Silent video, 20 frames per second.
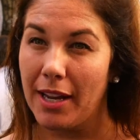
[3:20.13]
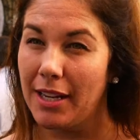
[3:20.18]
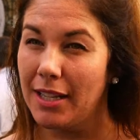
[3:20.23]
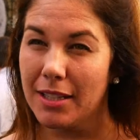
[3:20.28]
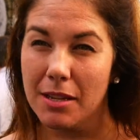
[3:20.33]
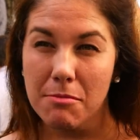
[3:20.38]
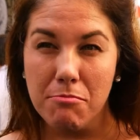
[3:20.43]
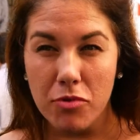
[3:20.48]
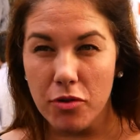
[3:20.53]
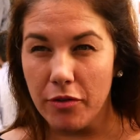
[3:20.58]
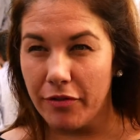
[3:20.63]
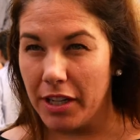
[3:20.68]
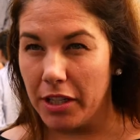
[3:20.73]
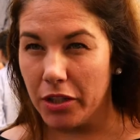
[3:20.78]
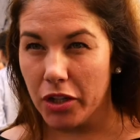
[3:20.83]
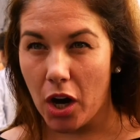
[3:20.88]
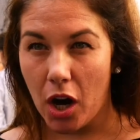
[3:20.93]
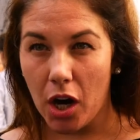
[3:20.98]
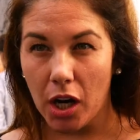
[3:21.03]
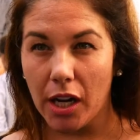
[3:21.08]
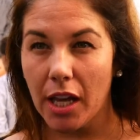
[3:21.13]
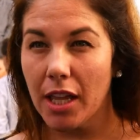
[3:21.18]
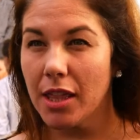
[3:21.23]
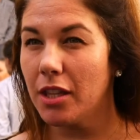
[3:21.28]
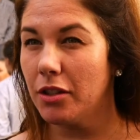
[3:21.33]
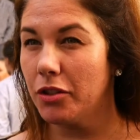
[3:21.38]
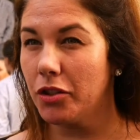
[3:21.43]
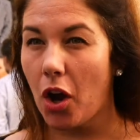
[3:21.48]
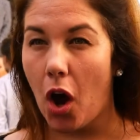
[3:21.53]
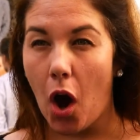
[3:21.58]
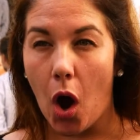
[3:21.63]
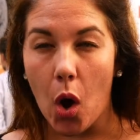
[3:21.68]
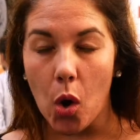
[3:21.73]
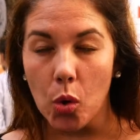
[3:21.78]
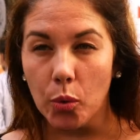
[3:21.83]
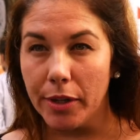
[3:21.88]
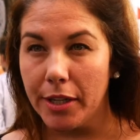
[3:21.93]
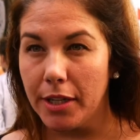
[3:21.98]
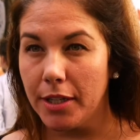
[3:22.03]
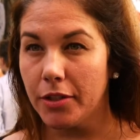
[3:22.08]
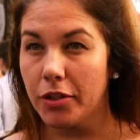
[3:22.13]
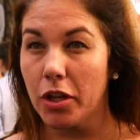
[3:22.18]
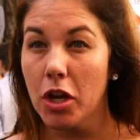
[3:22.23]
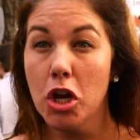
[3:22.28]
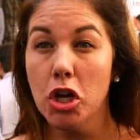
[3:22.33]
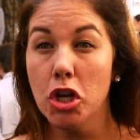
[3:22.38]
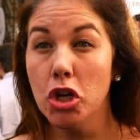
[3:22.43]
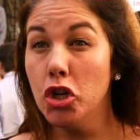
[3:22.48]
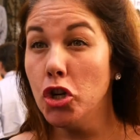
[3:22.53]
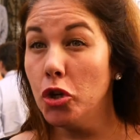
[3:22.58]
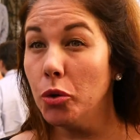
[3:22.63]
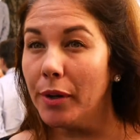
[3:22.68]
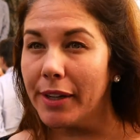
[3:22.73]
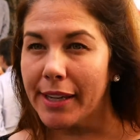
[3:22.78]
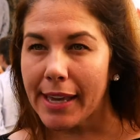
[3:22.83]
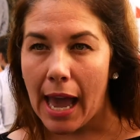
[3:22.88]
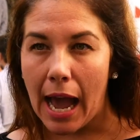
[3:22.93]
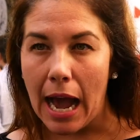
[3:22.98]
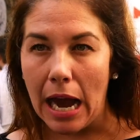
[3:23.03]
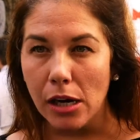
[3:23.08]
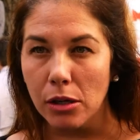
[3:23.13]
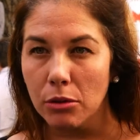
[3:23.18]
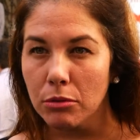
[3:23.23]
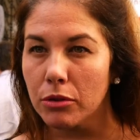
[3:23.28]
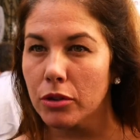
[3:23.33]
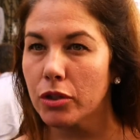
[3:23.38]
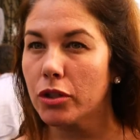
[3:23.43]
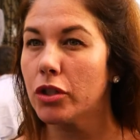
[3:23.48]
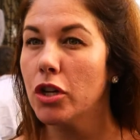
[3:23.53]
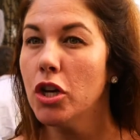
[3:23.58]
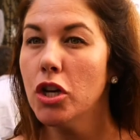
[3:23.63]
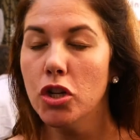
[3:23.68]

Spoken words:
It's a moving target. There's always new accounts,